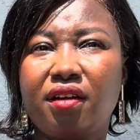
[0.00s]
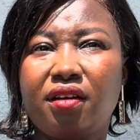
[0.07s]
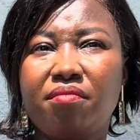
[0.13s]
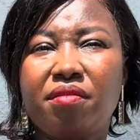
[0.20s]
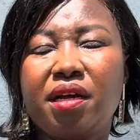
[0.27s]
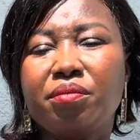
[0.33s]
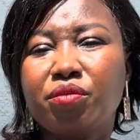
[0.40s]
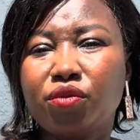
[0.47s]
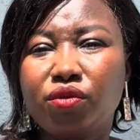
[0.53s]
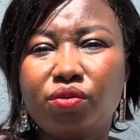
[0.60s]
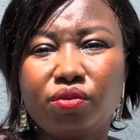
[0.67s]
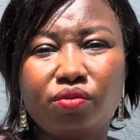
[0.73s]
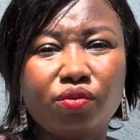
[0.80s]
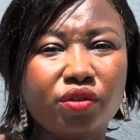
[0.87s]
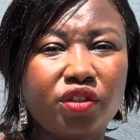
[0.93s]
my mood
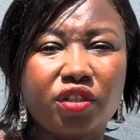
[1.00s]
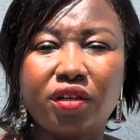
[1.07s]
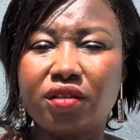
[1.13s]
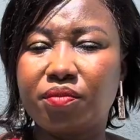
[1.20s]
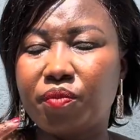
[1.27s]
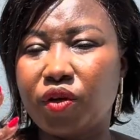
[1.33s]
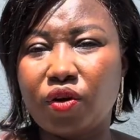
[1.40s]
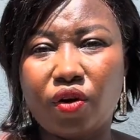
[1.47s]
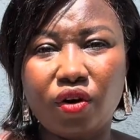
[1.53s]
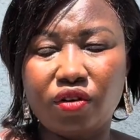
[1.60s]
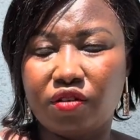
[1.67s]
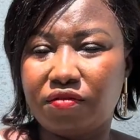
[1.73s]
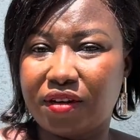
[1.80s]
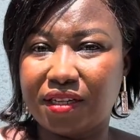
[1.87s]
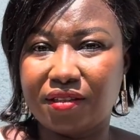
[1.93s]
would just be all
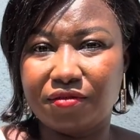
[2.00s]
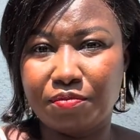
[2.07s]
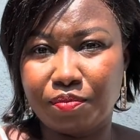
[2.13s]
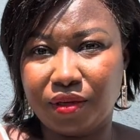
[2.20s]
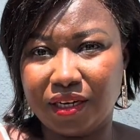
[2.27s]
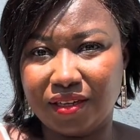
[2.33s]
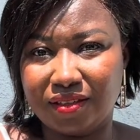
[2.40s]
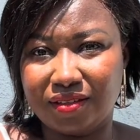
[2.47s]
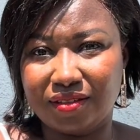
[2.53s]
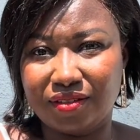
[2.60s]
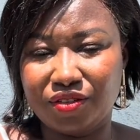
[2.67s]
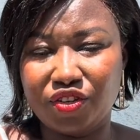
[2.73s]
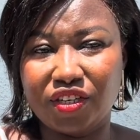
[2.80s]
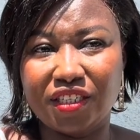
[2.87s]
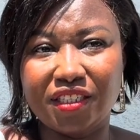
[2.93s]
over the place,
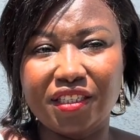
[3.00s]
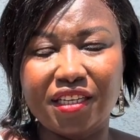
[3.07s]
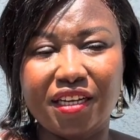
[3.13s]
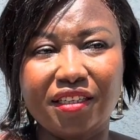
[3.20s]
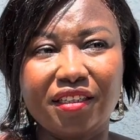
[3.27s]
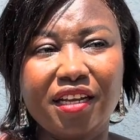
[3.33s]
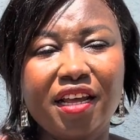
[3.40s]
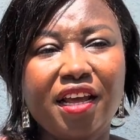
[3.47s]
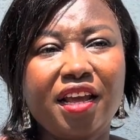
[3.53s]
you understand?